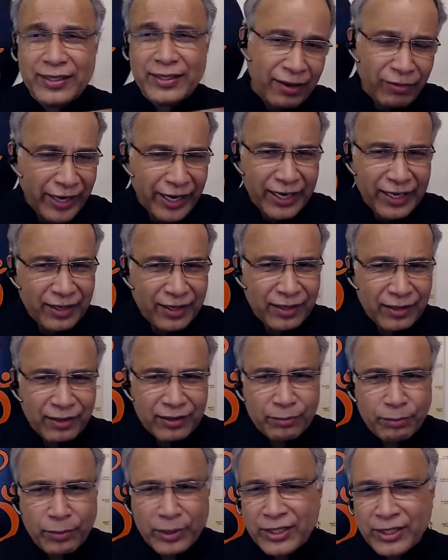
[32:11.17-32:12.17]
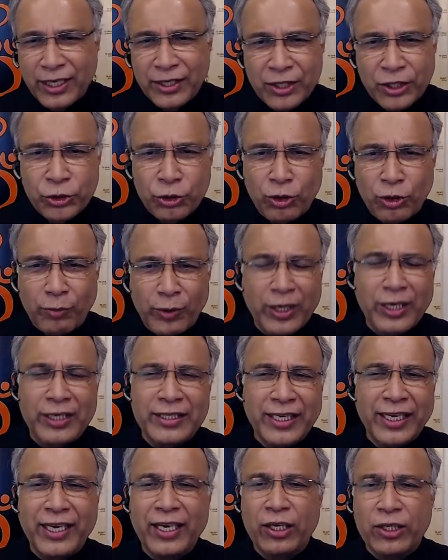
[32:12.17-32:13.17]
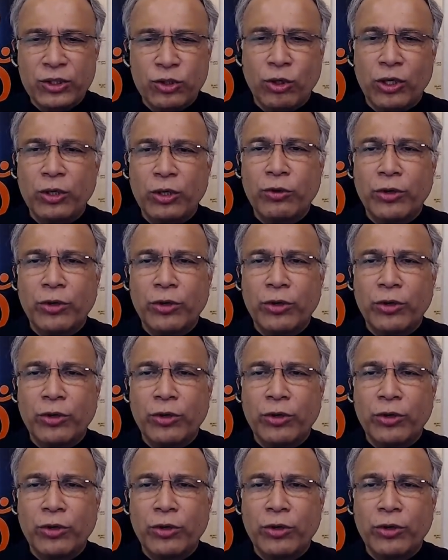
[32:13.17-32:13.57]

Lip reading: Forget Prashant Kishor, because he's only